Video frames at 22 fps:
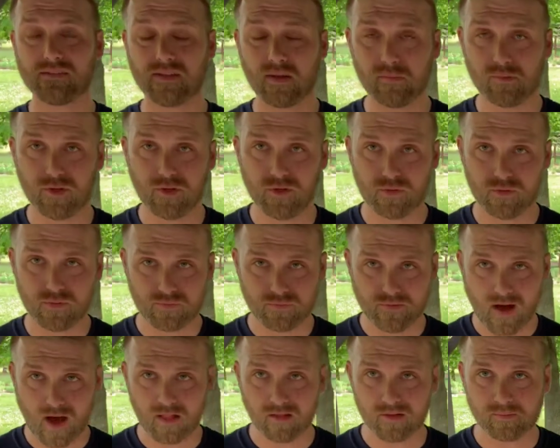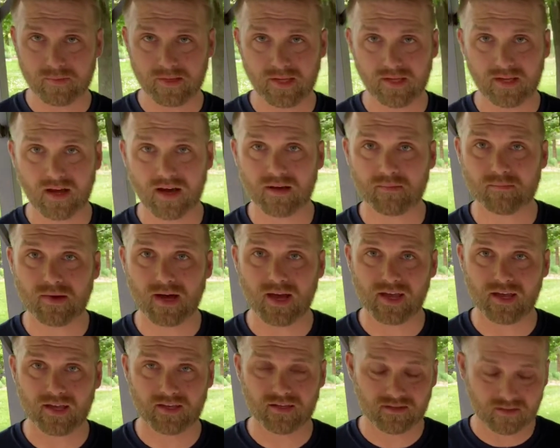some of you follow me on
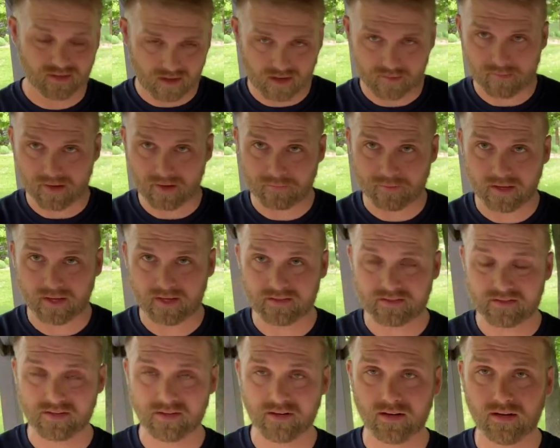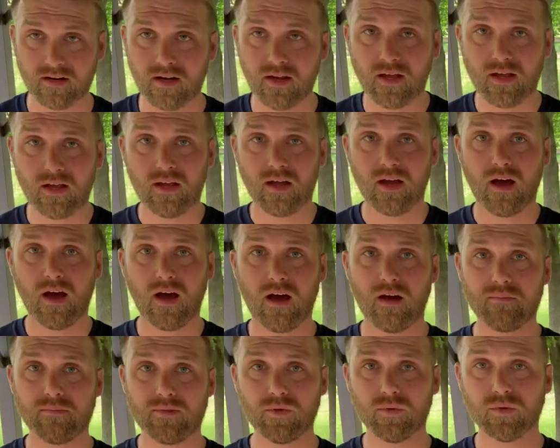my page here,
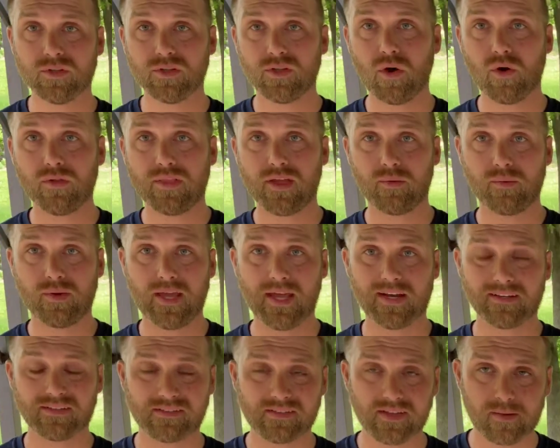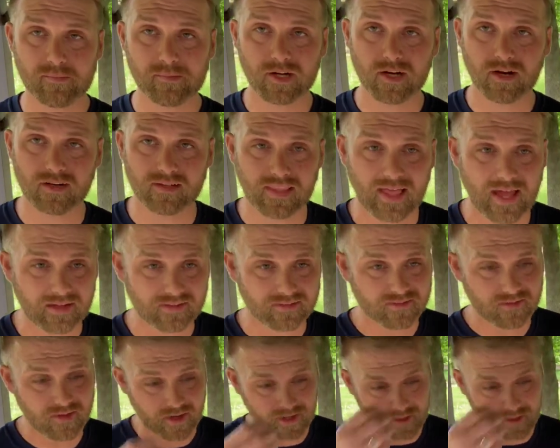you will know that we had a seminar last